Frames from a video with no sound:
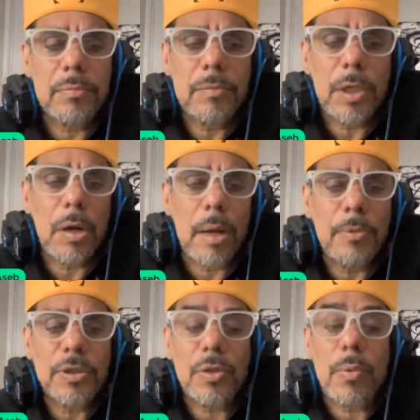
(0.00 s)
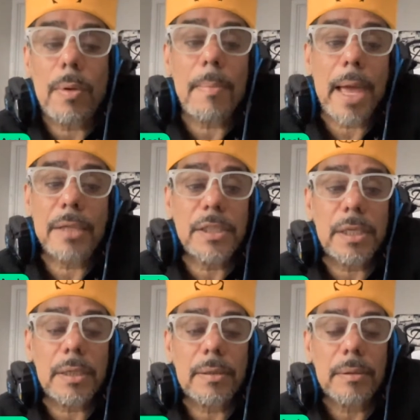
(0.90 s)
I'm using the word
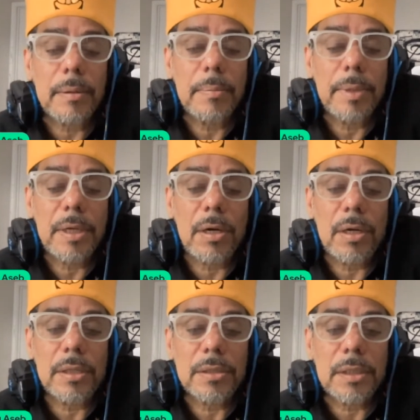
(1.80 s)
magic because